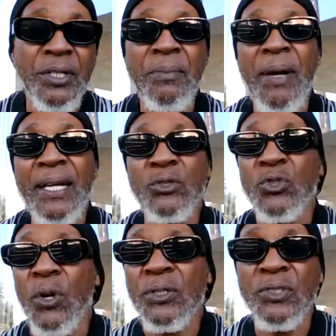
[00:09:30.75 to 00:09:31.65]
then Michael
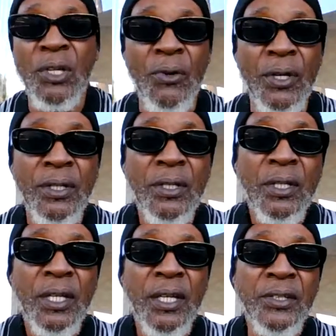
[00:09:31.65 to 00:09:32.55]
Jordan's era,
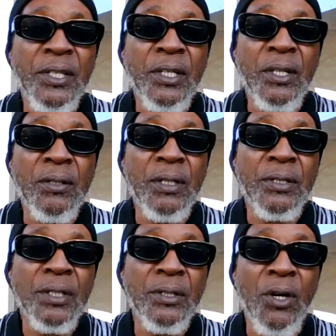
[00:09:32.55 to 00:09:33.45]
and
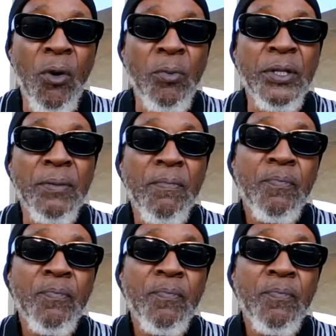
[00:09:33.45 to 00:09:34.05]
then Kobe,